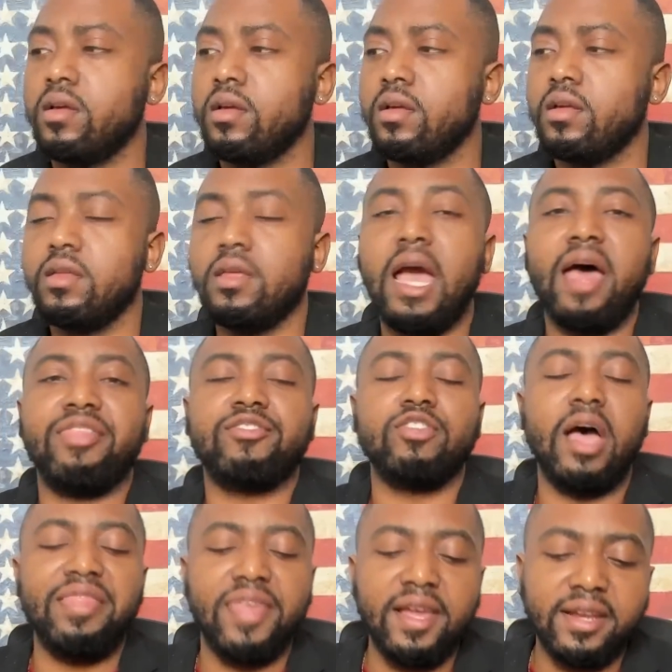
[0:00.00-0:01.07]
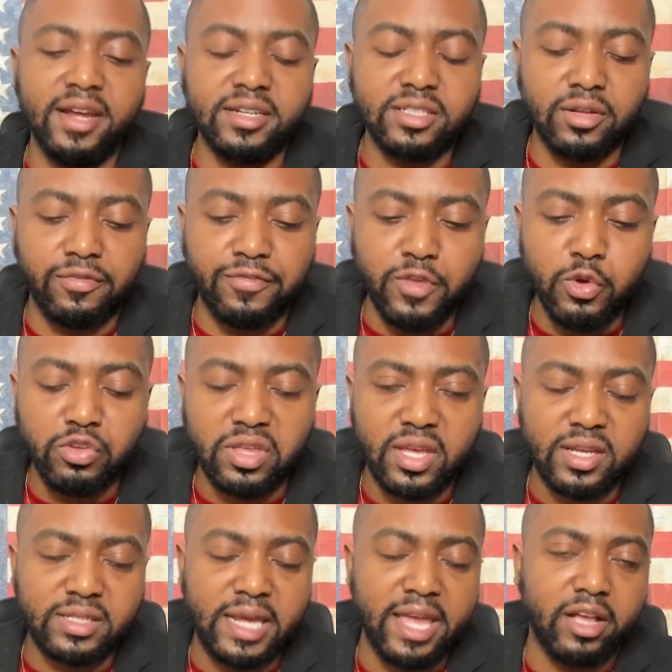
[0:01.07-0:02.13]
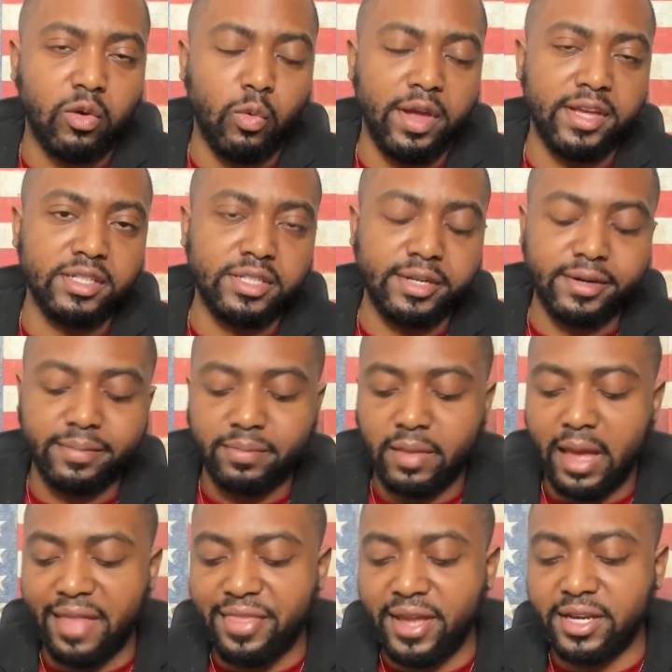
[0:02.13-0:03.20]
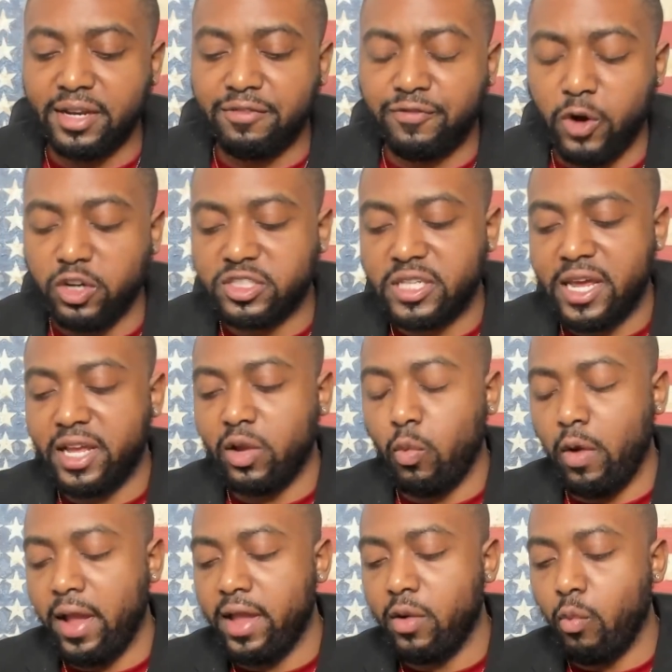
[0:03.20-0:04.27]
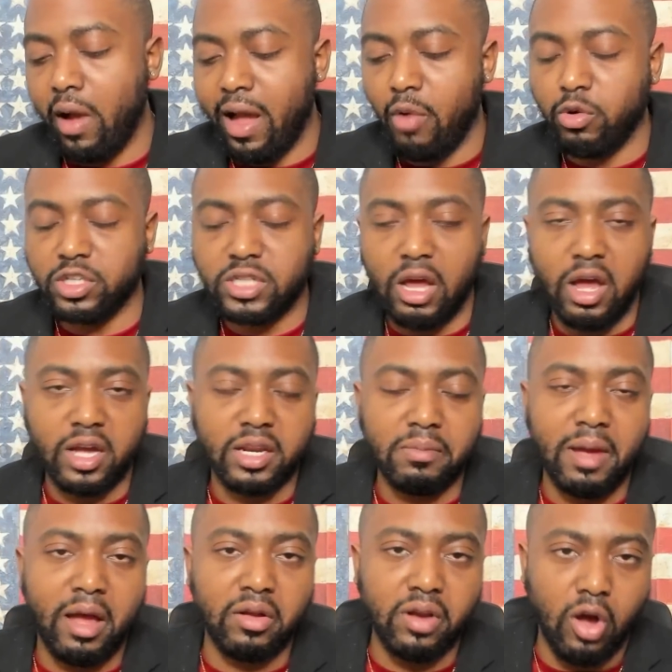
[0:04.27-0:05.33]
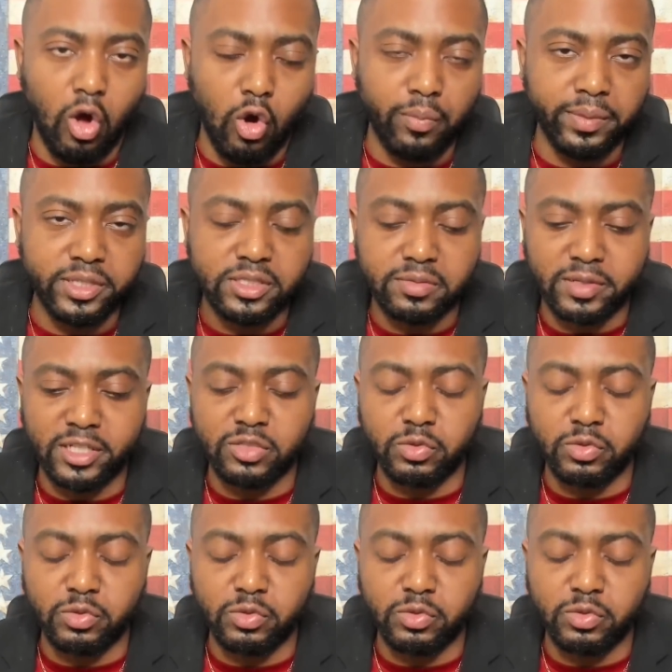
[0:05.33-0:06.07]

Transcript: Yeah, so I think there's a few key takeaways here. I think the first takeaway, while we're talking about the homeless, because we're